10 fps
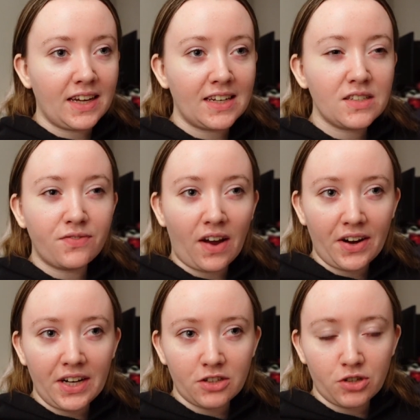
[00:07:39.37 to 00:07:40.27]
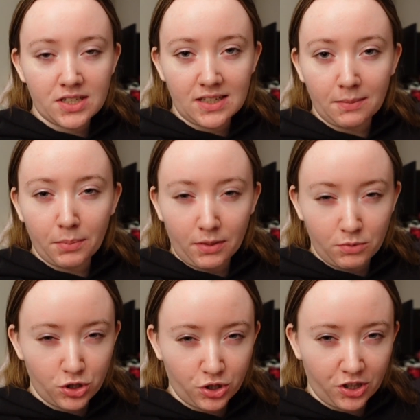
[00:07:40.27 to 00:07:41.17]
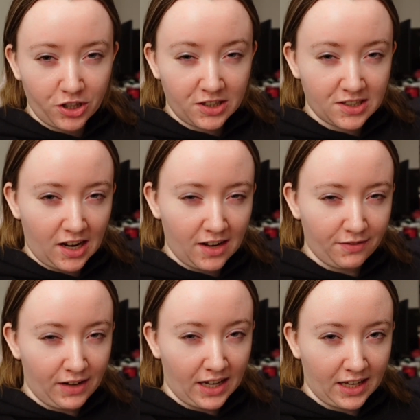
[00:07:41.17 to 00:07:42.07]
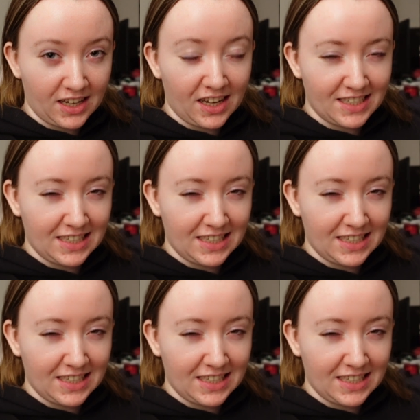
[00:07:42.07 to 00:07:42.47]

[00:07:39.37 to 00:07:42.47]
It is very interesting, but I'm sure there's kind of like a